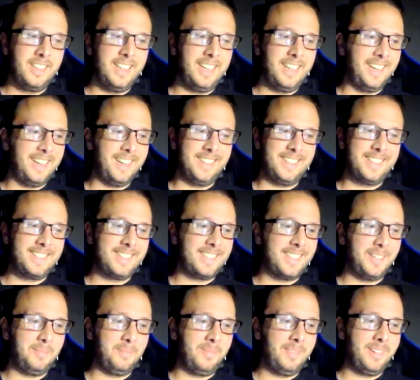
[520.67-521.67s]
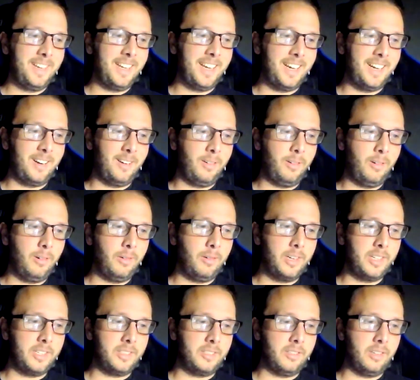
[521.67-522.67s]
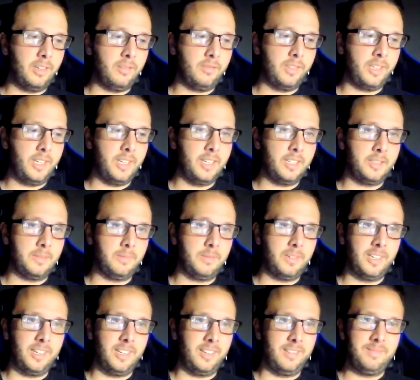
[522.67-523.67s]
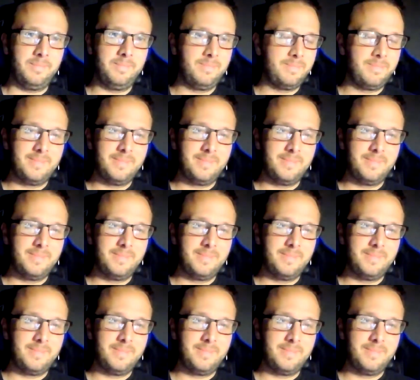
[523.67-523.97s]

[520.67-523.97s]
and somehow always lonely as well.